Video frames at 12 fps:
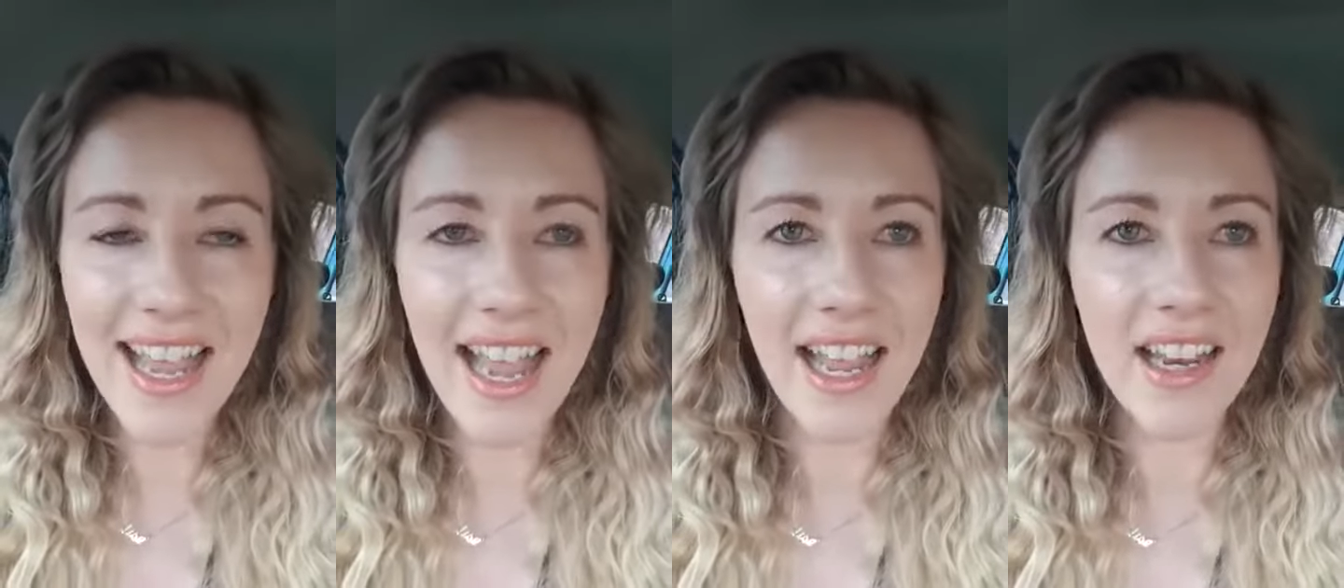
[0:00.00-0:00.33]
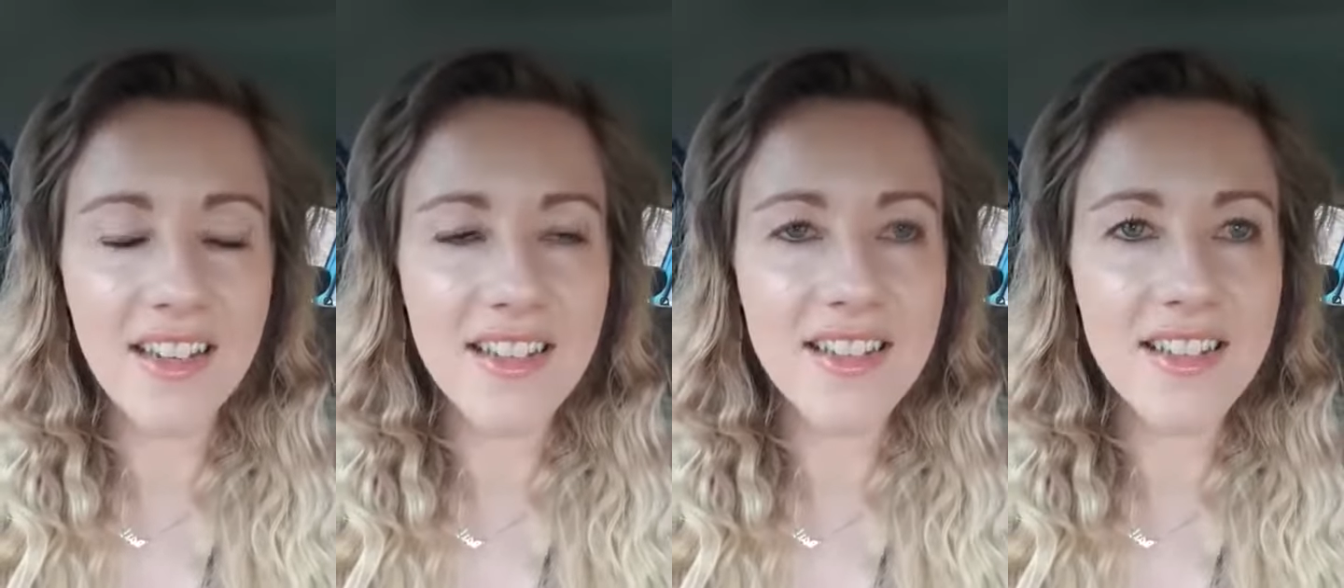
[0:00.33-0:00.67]

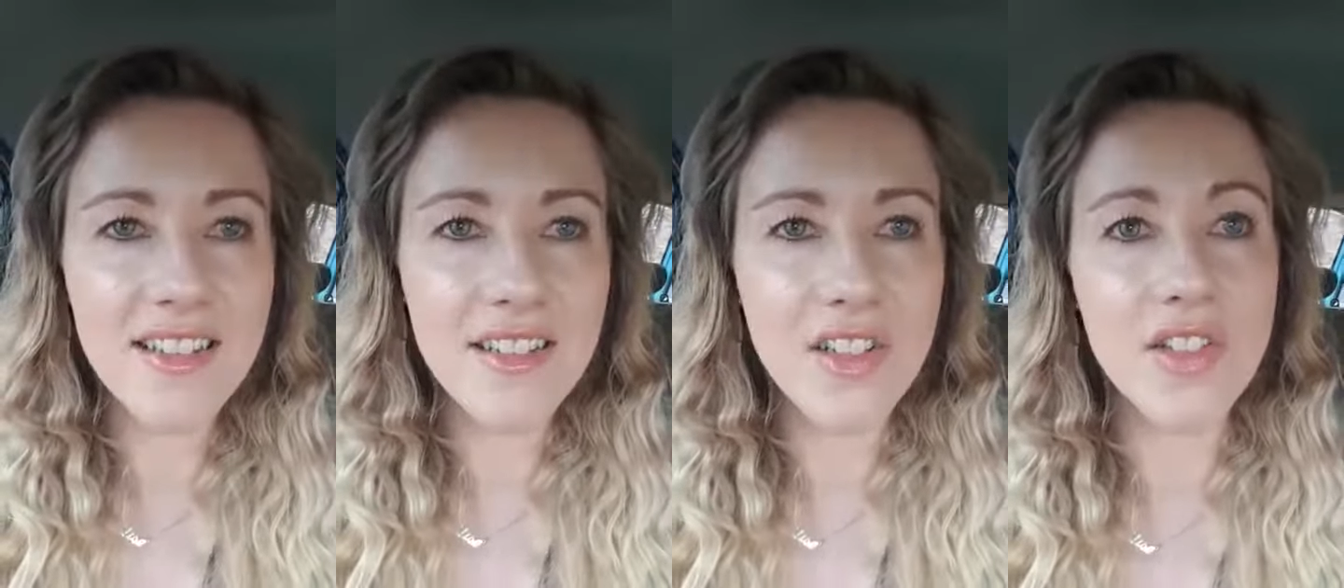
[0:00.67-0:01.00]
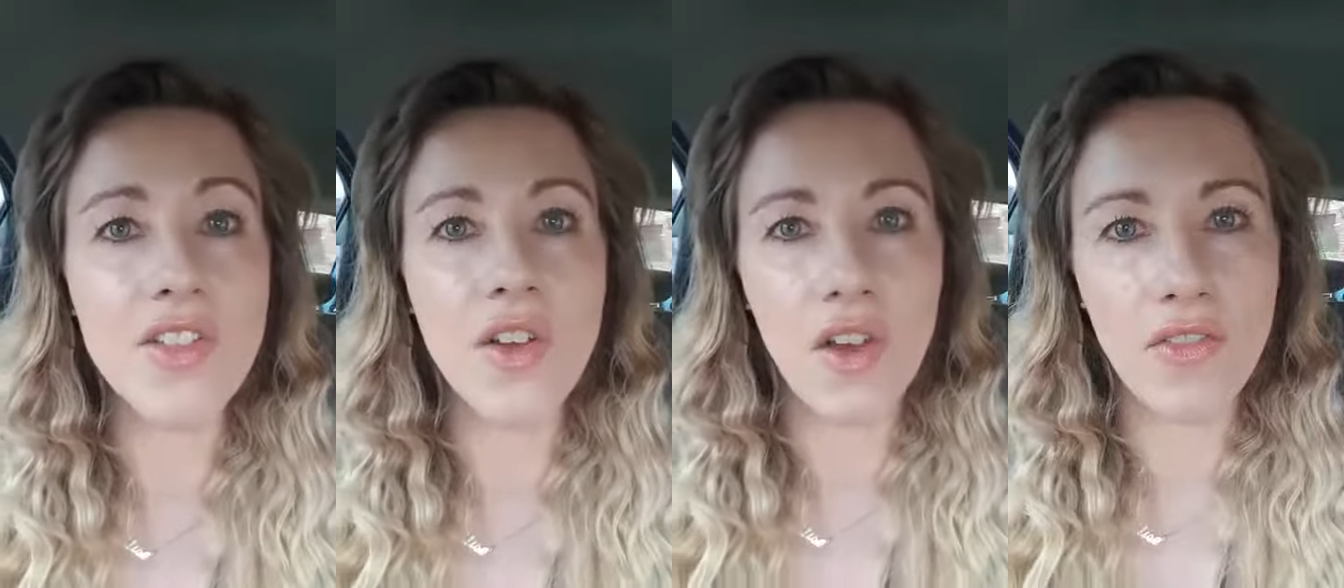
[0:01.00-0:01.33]
and
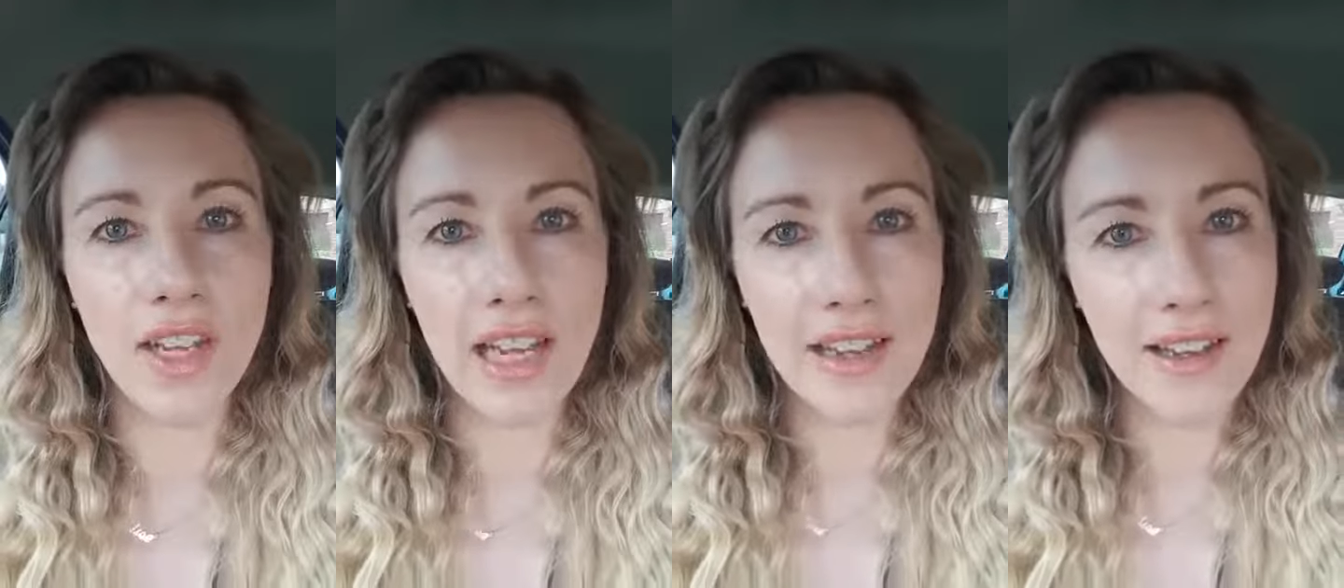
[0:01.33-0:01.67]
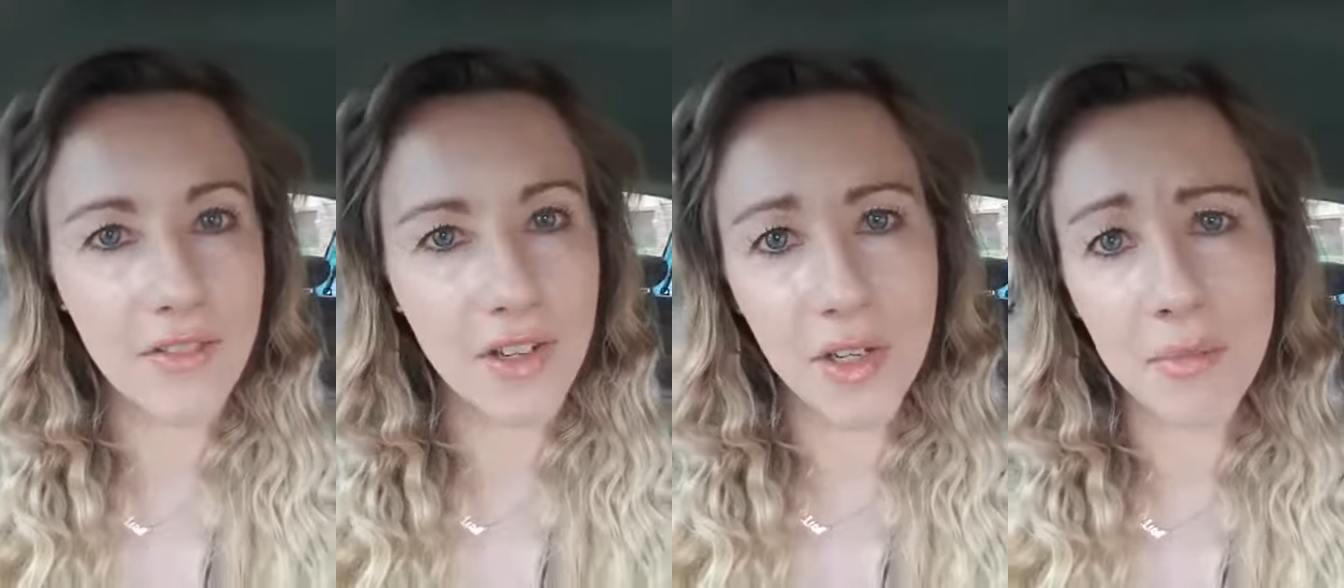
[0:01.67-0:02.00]
deserving
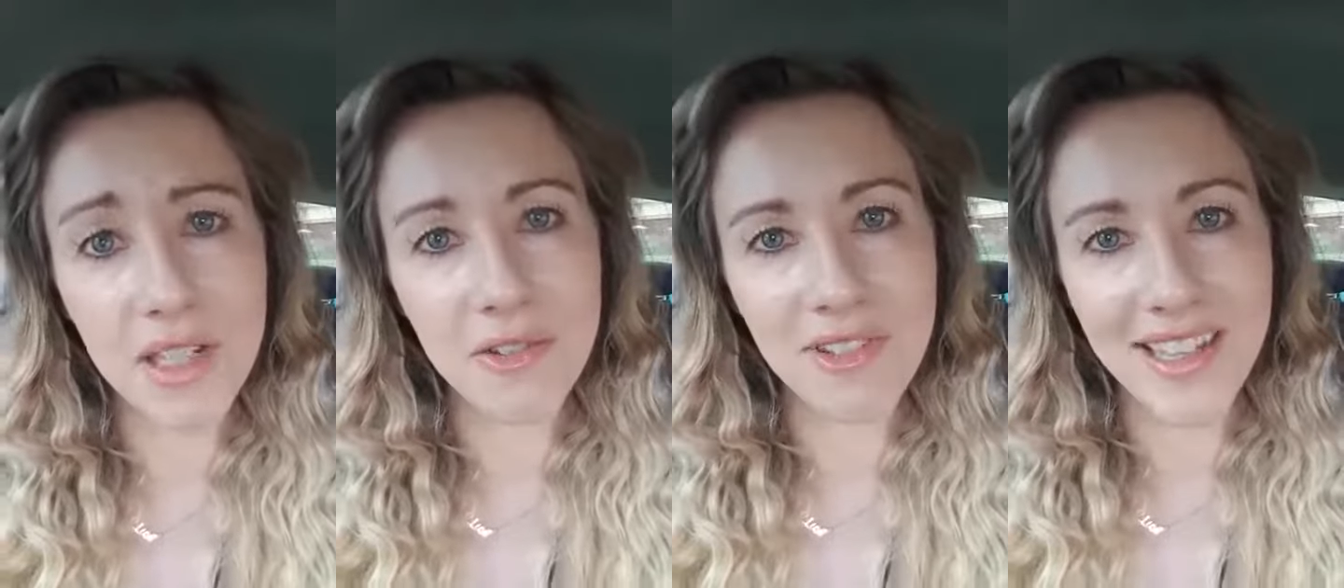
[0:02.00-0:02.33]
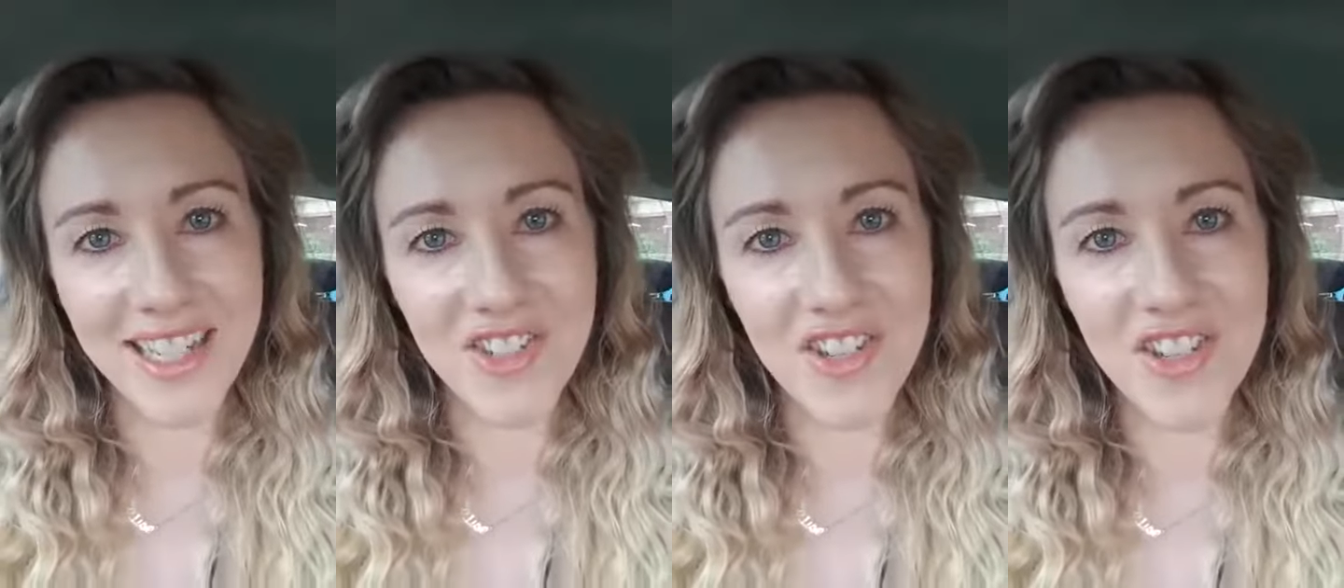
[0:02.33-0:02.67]
of a committed
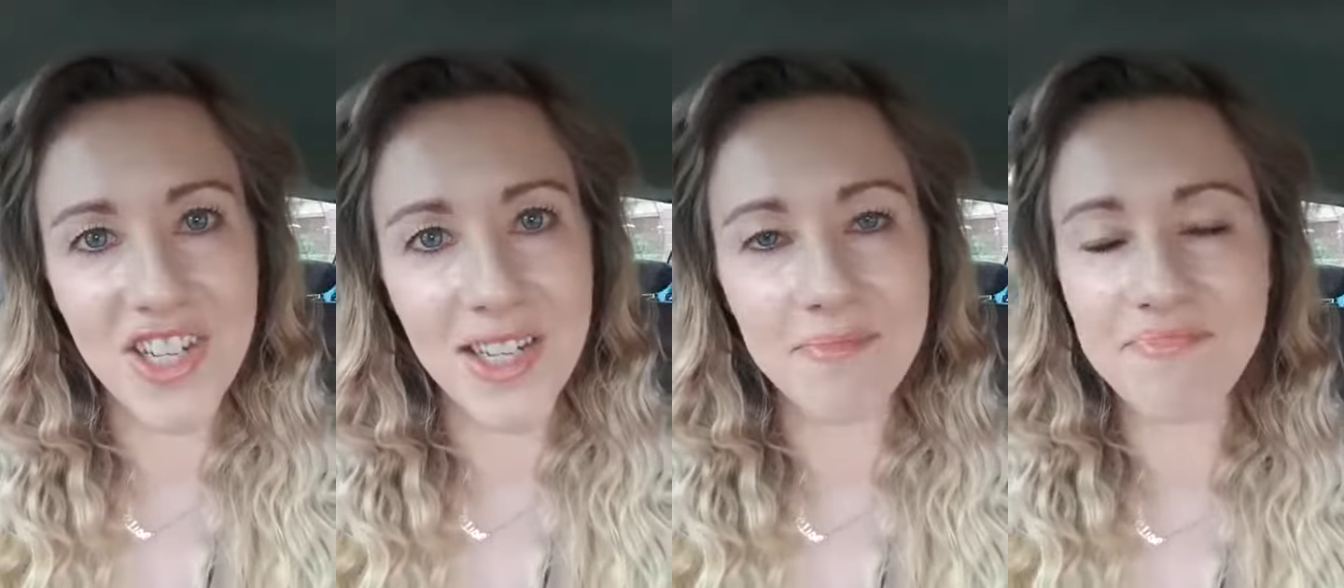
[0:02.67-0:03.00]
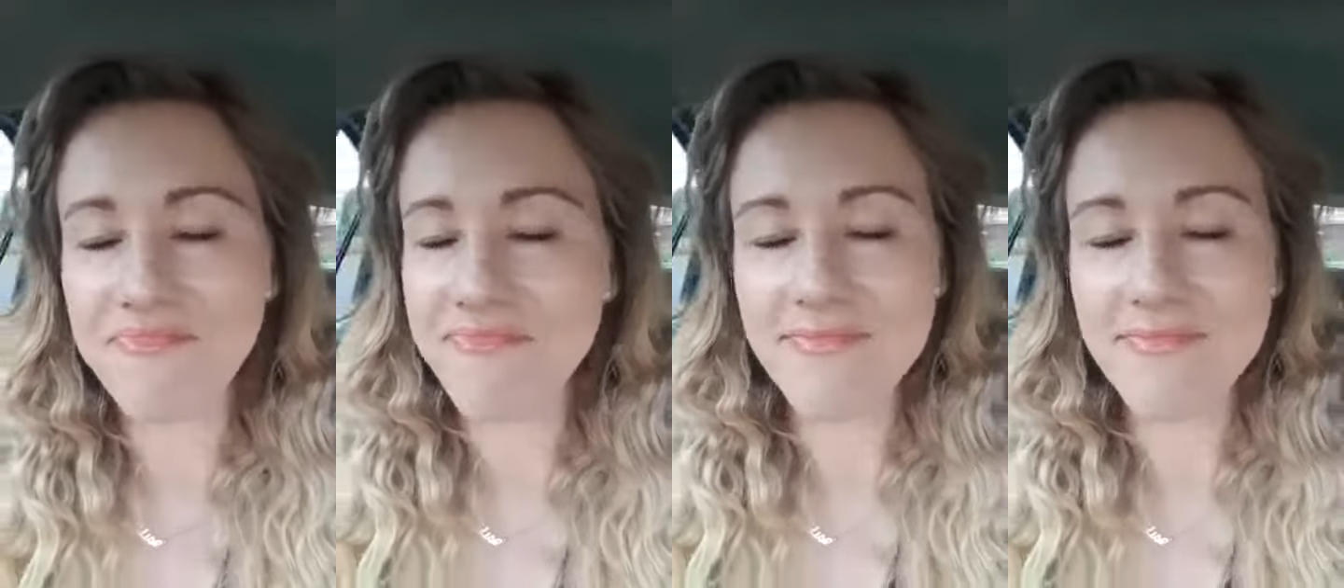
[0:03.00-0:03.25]
relationship